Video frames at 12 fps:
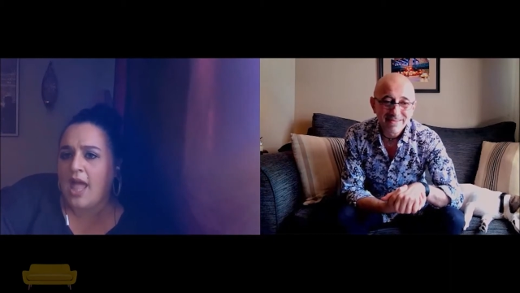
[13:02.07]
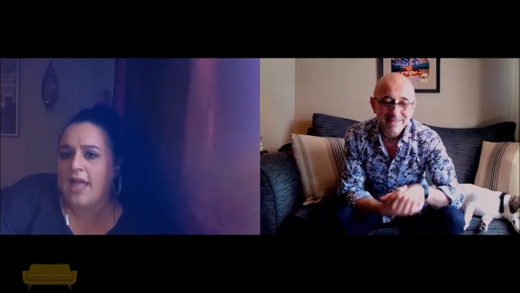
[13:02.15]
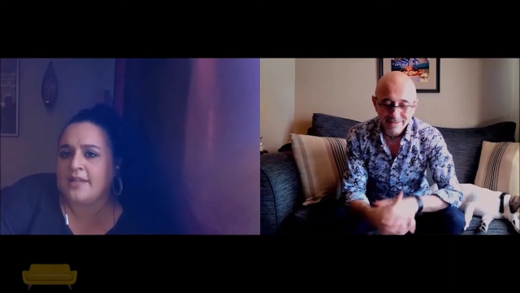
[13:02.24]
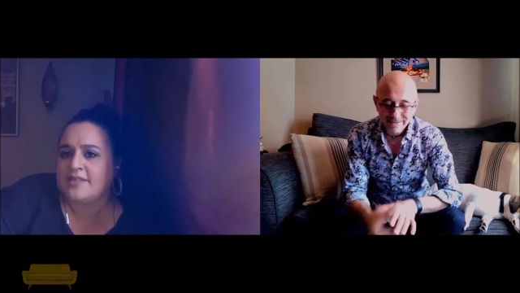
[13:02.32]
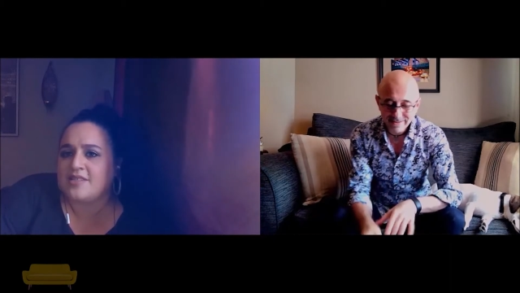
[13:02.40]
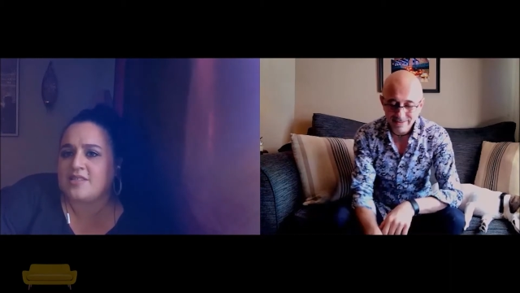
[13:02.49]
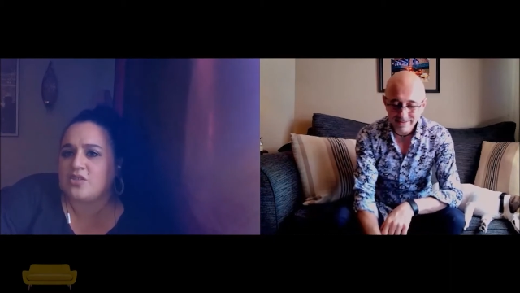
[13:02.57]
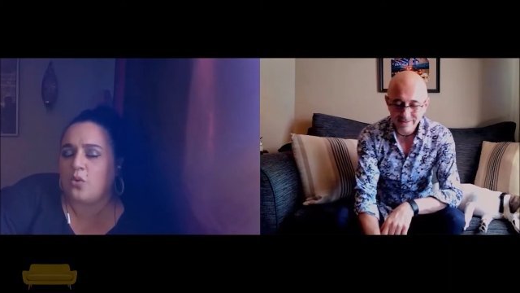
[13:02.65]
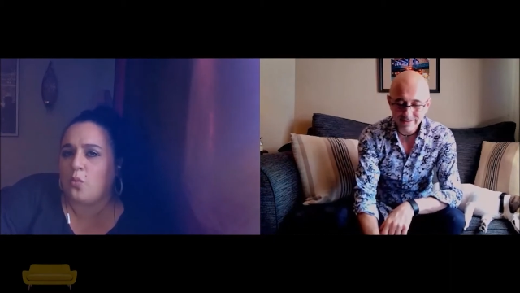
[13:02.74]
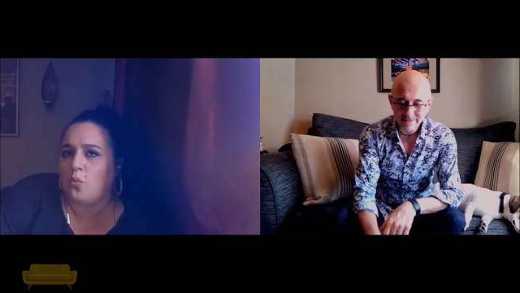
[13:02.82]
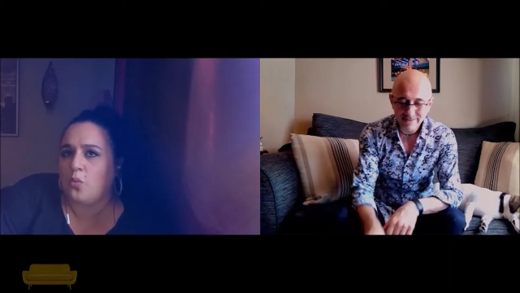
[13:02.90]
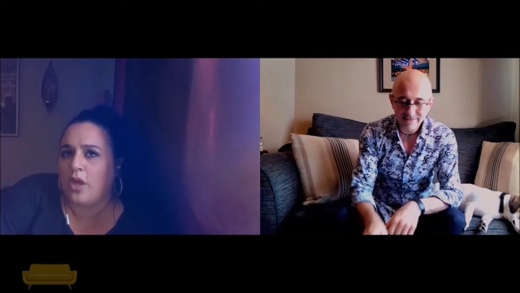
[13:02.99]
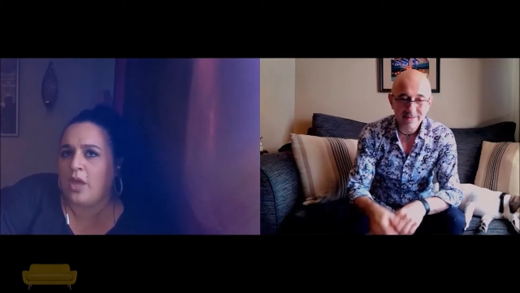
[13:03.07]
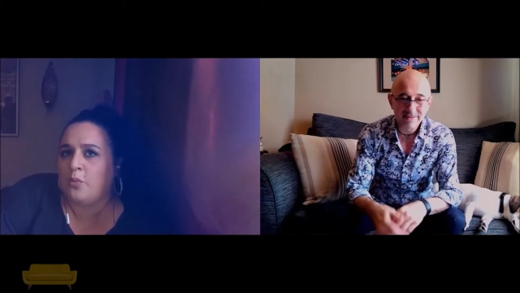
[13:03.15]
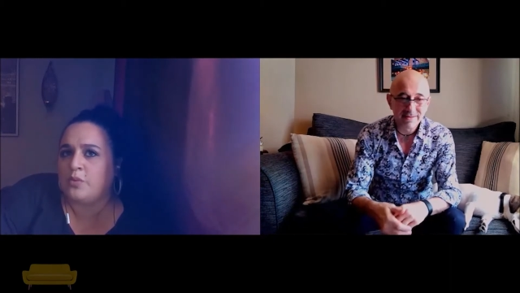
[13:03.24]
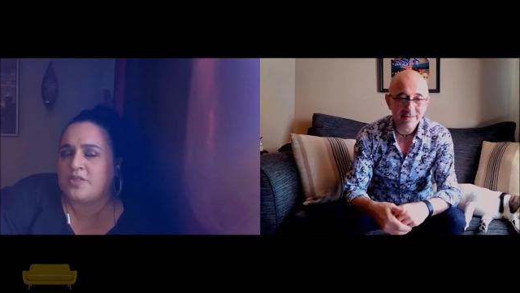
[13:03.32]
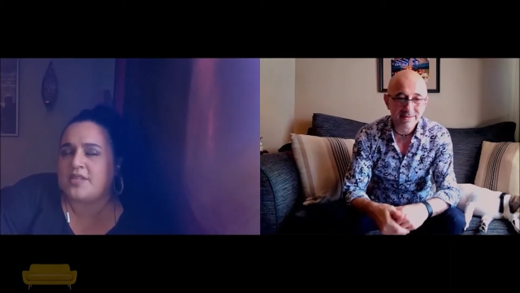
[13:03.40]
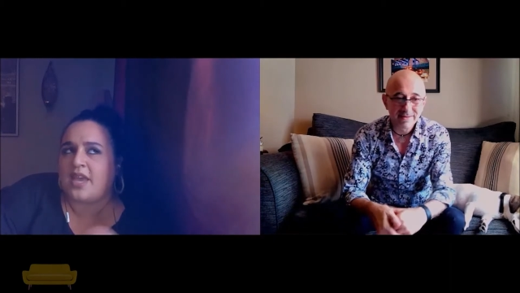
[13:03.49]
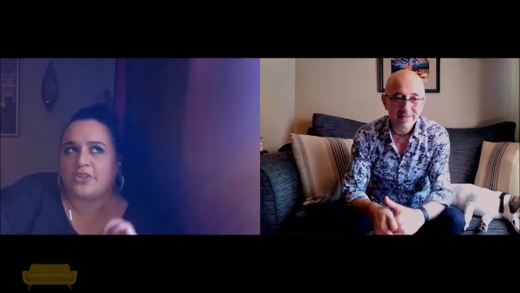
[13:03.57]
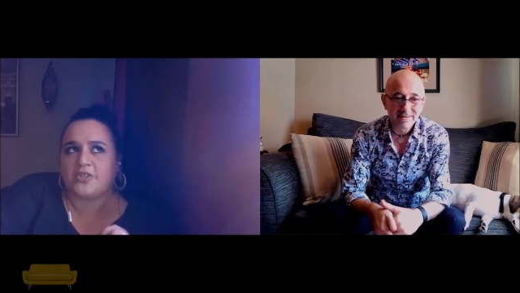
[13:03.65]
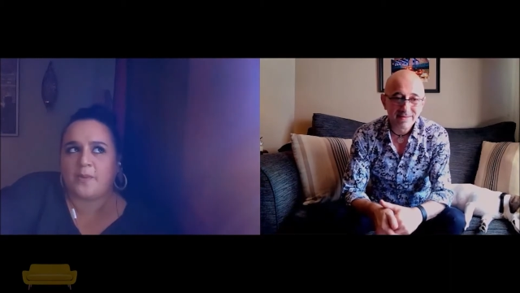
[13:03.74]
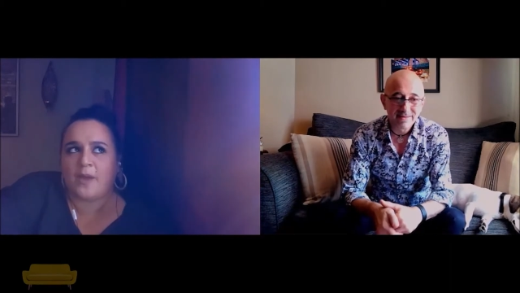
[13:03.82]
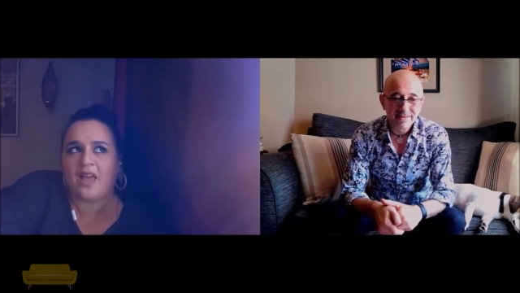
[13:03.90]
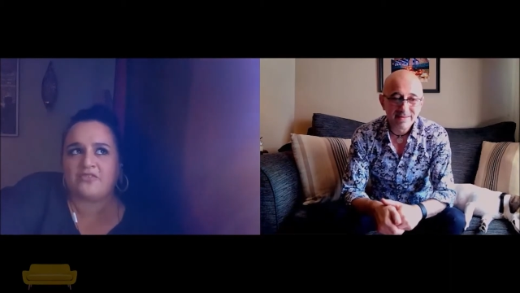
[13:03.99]
Speaker 1: It's it was
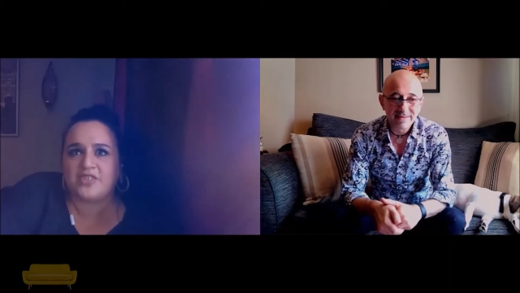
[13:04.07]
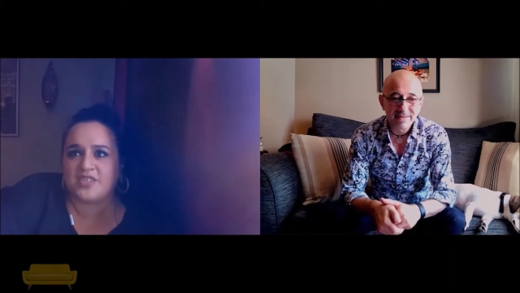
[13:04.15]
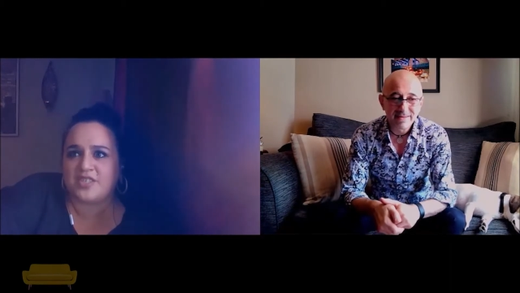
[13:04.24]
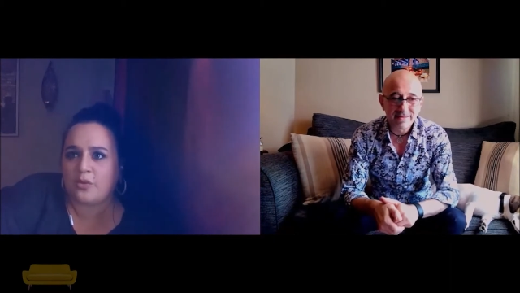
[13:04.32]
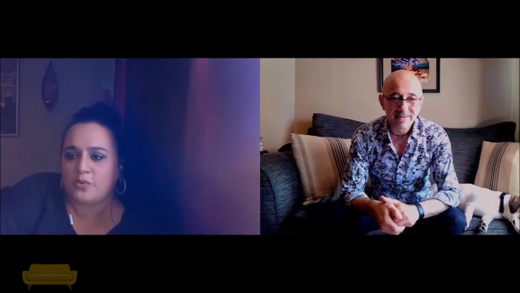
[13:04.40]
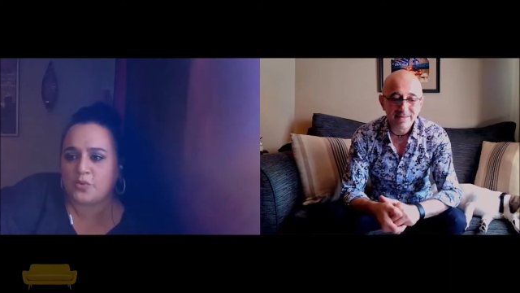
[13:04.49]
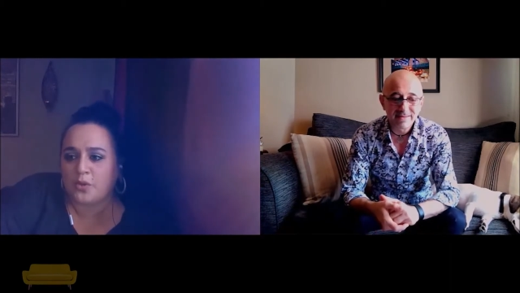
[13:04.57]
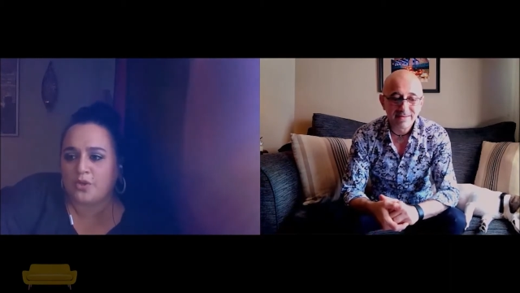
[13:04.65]
Hairspray. I have to say, it was one of